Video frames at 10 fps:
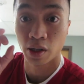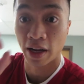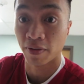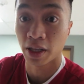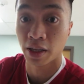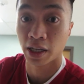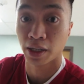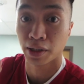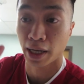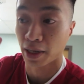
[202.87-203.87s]

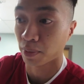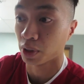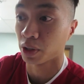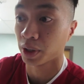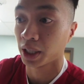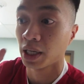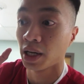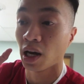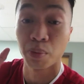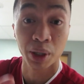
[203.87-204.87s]
everything that I'm doing.
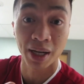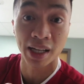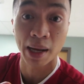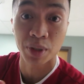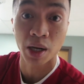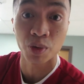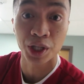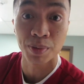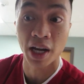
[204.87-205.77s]
I bring my laptop with me